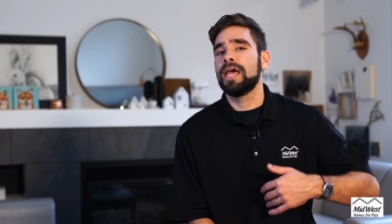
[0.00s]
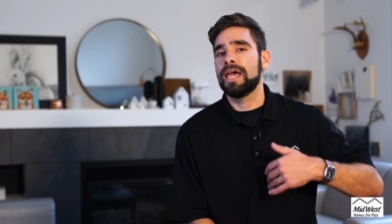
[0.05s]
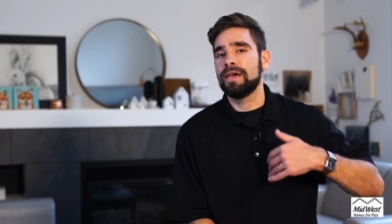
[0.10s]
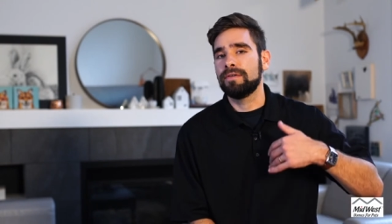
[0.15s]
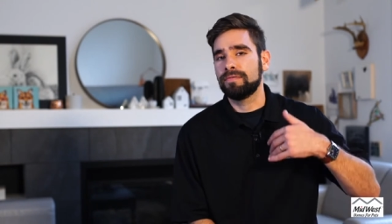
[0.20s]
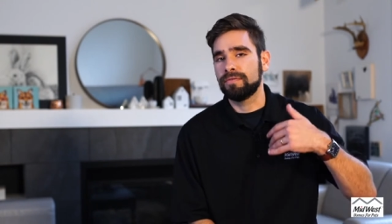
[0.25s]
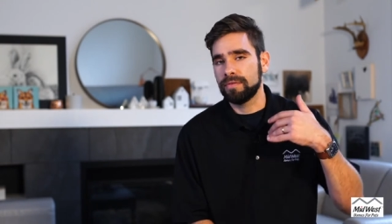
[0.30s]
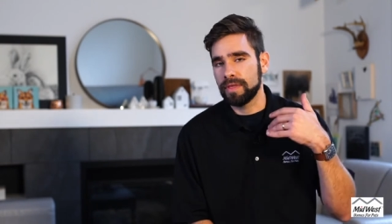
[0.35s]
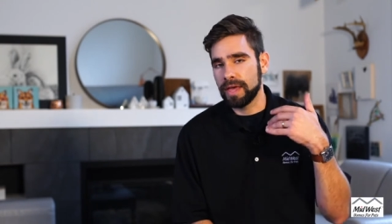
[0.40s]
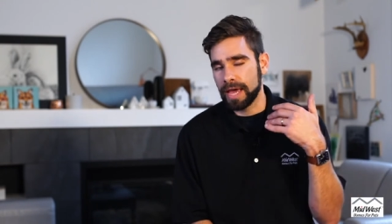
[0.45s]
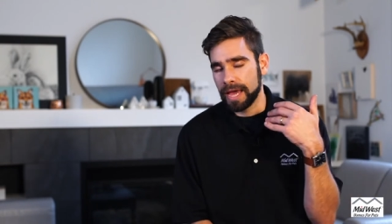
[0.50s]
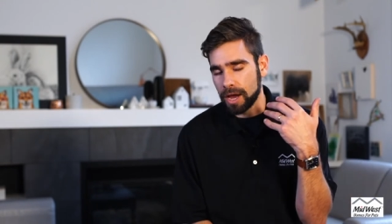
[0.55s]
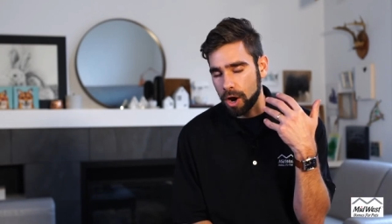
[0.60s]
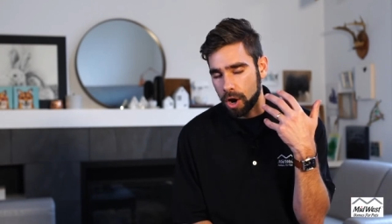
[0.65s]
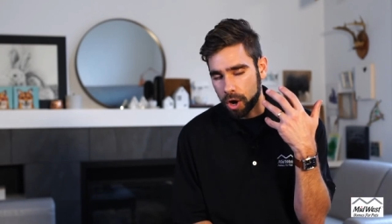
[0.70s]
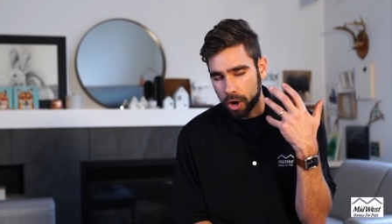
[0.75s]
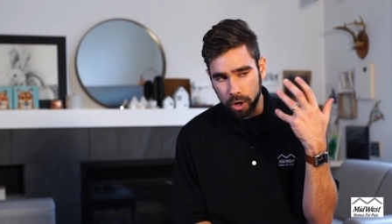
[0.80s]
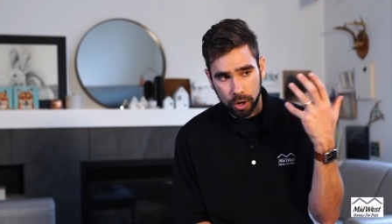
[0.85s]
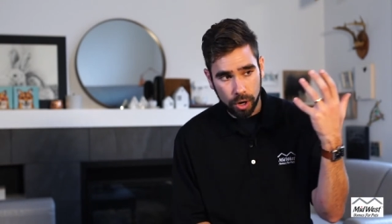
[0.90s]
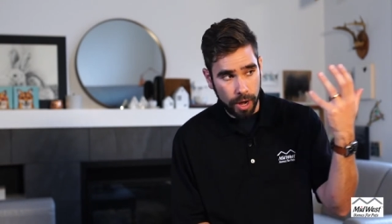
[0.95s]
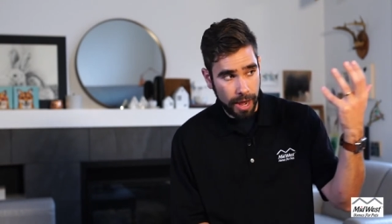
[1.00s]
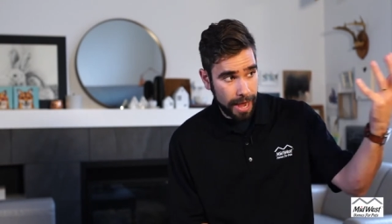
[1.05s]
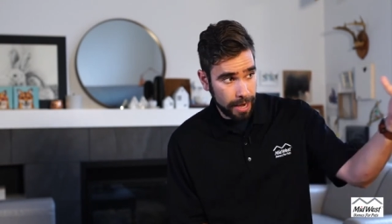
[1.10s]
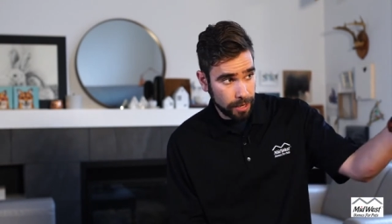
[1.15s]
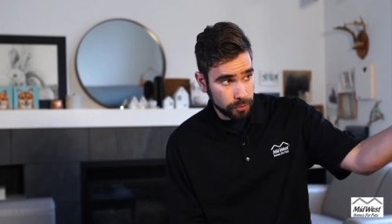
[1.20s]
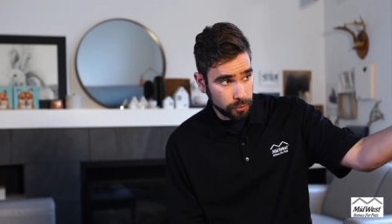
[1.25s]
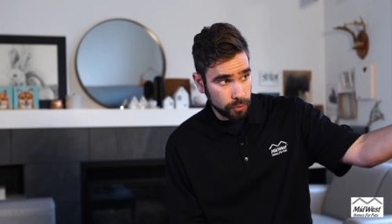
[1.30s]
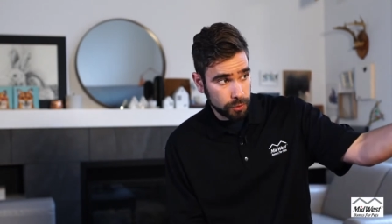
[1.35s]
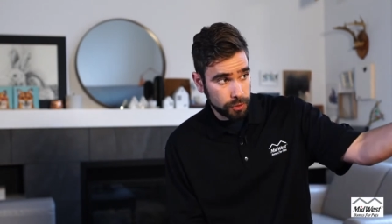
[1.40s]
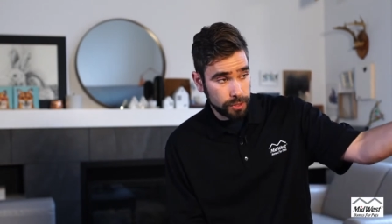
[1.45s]
if they are
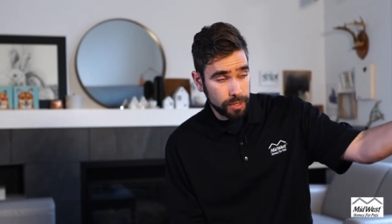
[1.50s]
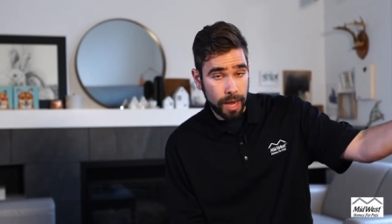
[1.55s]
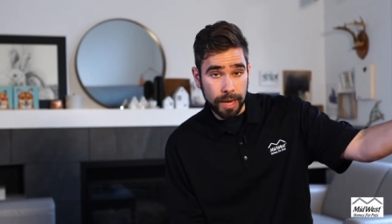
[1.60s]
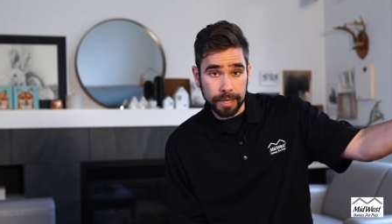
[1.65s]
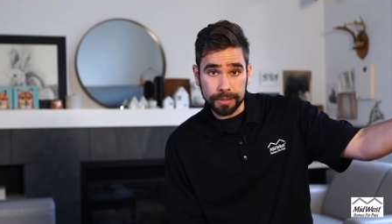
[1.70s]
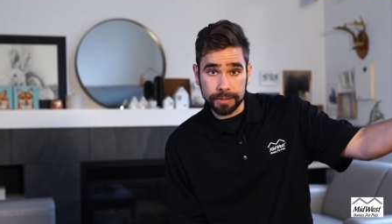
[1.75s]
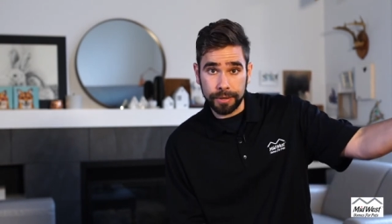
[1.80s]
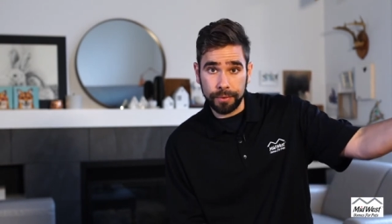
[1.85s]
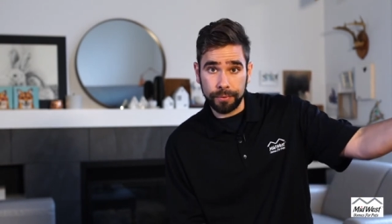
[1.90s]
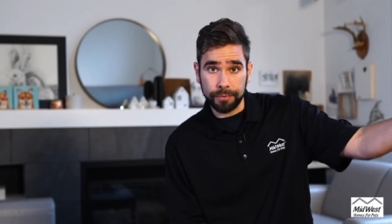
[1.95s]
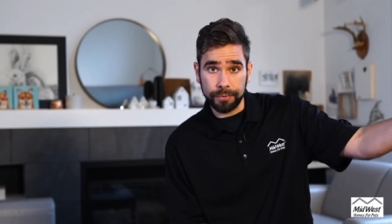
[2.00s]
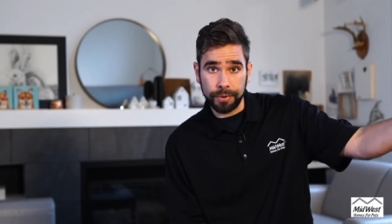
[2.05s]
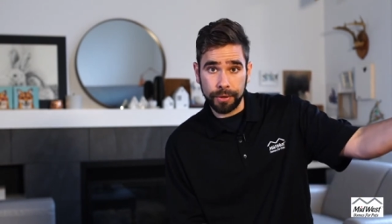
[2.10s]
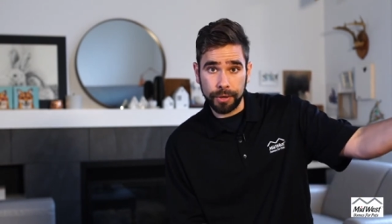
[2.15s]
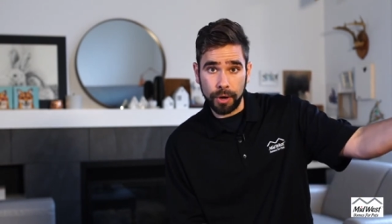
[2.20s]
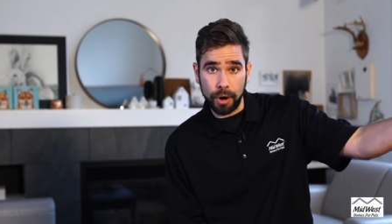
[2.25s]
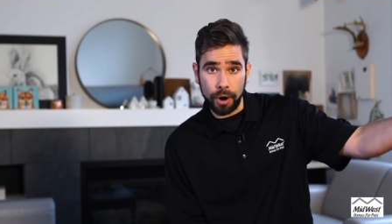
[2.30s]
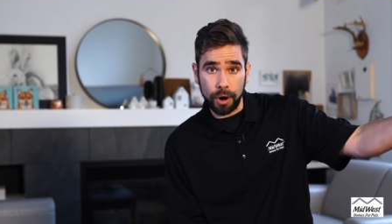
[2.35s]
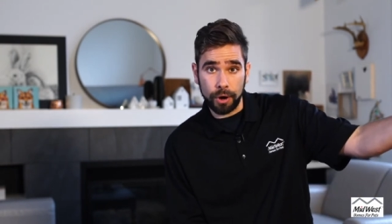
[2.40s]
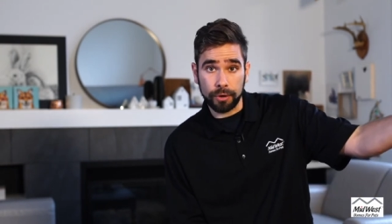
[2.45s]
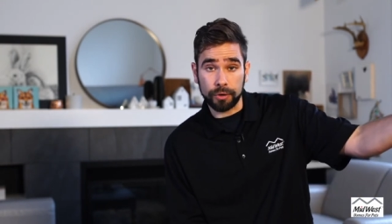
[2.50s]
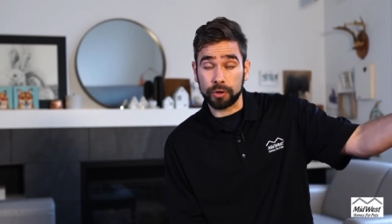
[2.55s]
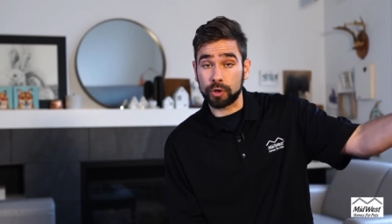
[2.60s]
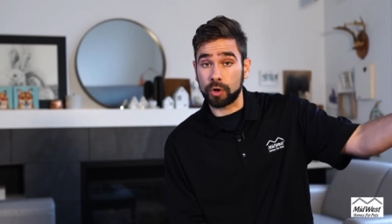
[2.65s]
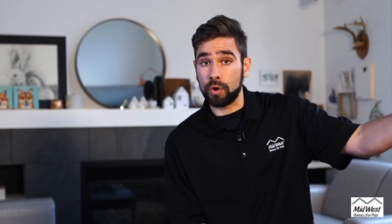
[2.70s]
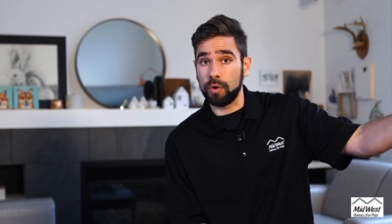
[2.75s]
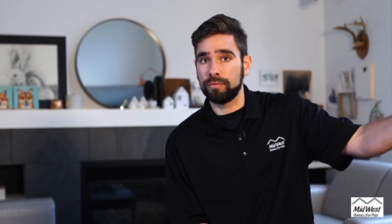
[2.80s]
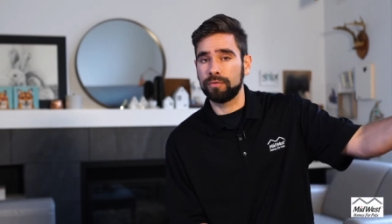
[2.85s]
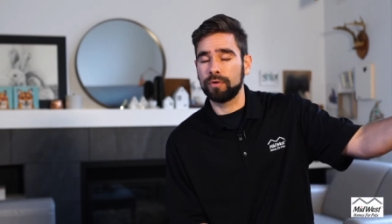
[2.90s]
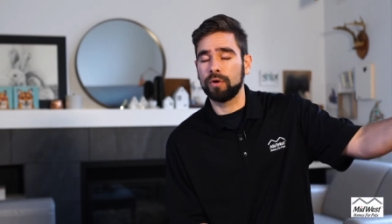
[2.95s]
exercised out in the yard or
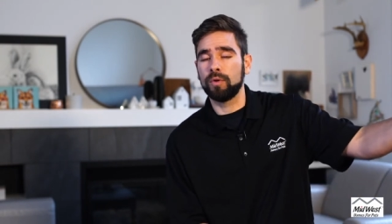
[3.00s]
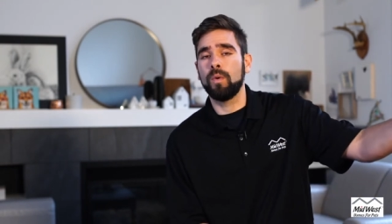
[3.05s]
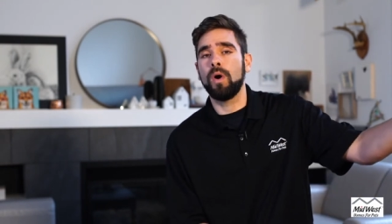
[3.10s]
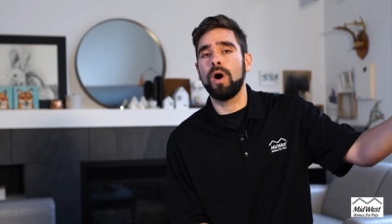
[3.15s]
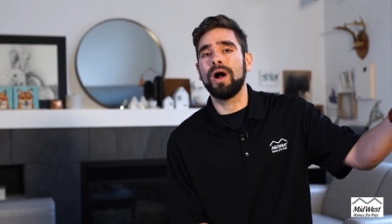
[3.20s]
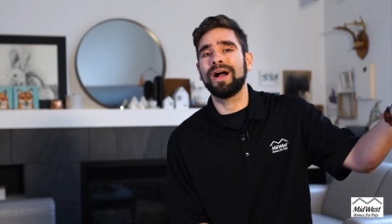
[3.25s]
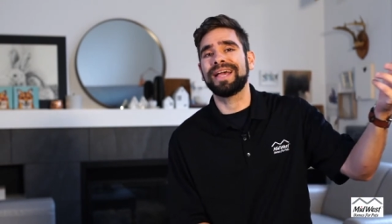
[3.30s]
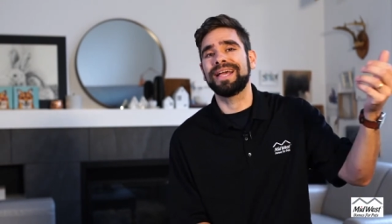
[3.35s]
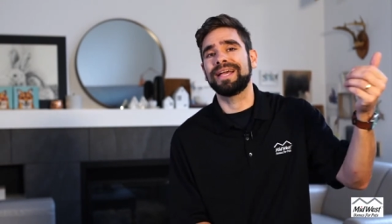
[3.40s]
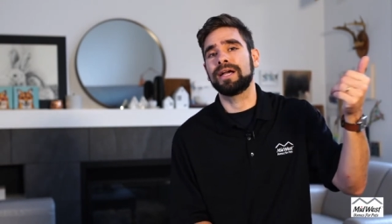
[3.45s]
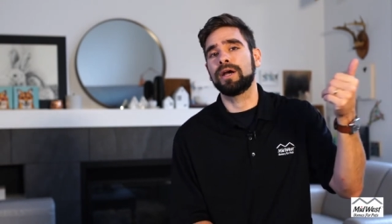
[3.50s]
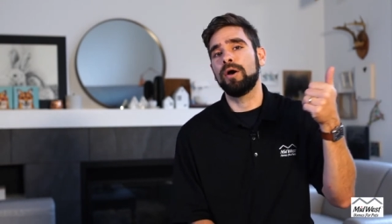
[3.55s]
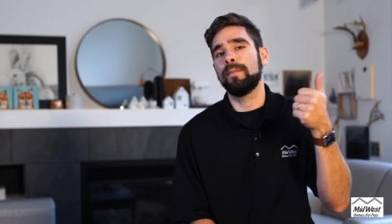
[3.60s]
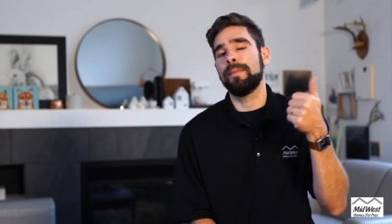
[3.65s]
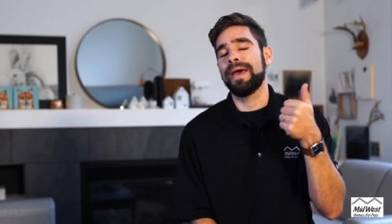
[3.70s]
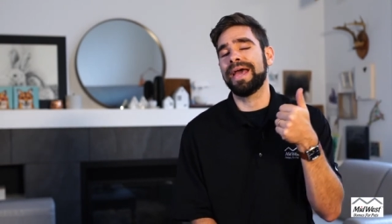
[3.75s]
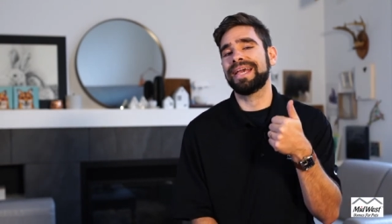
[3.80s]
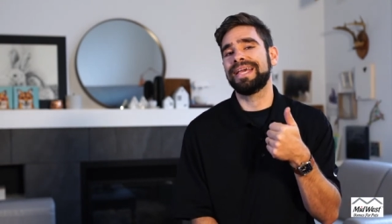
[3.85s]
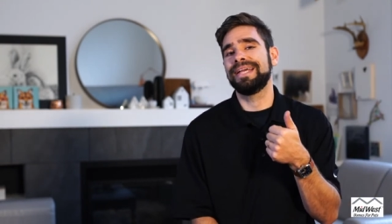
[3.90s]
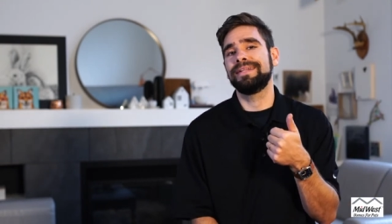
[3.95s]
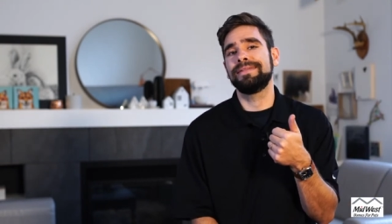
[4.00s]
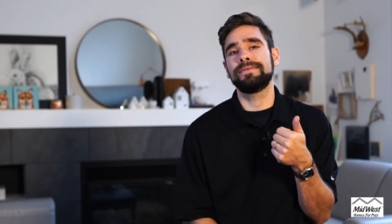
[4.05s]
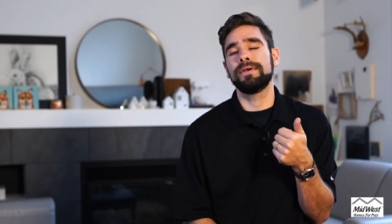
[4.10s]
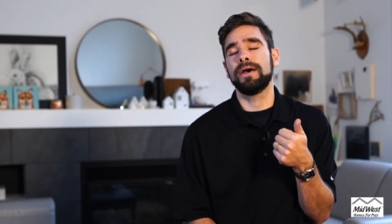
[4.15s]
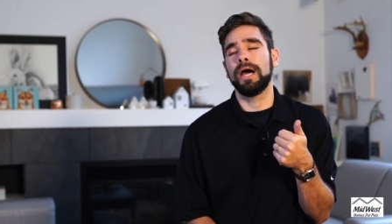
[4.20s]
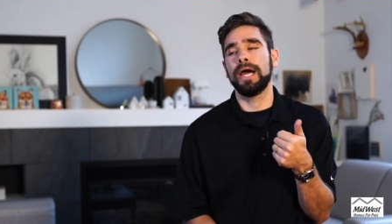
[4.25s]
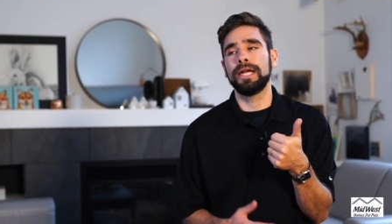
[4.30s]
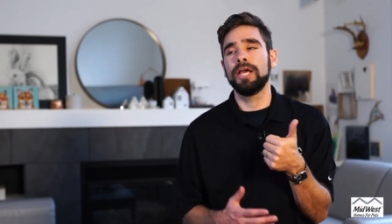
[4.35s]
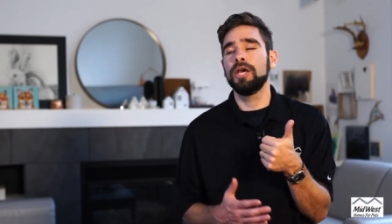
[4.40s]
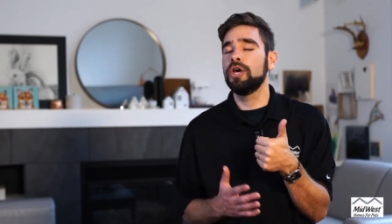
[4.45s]
go for a walk and come back
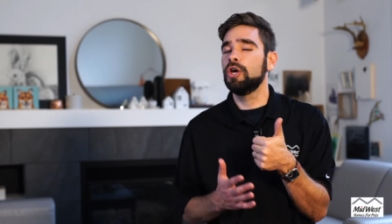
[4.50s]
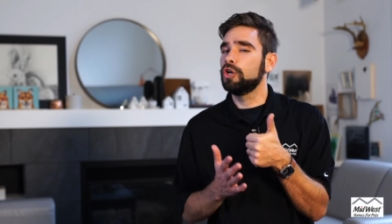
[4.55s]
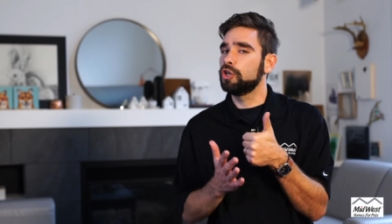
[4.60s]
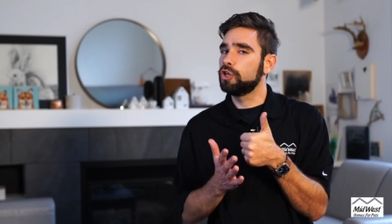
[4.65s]
inside,